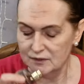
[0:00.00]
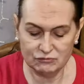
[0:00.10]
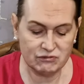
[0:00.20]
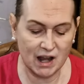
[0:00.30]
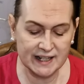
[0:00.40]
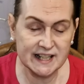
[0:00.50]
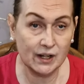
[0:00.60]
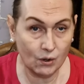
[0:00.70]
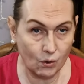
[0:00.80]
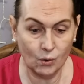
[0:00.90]
riding
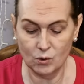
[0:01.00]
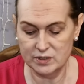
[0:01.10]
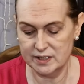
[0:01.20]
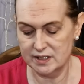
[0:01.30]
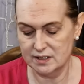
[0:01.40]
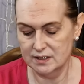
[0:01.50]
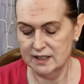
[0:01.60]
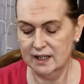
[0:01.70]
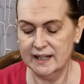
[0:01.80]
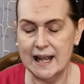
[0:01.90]
a horse.
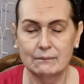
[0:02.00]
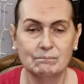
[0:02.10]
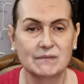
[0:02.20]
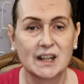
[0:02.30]
Yep,